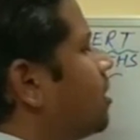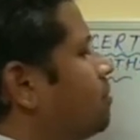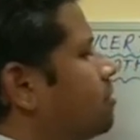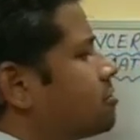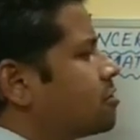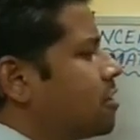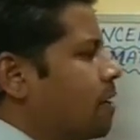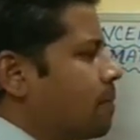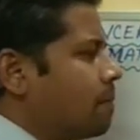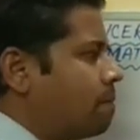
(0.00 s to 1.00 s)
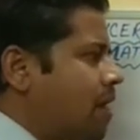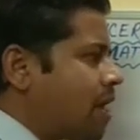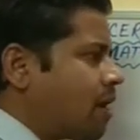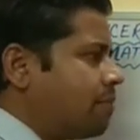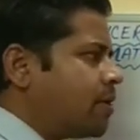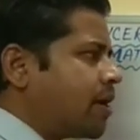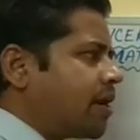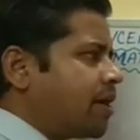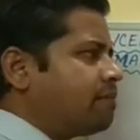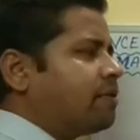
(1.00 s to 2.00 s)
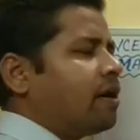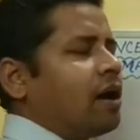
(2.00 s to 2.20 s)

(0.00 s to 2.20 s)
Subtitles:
numbers be commutative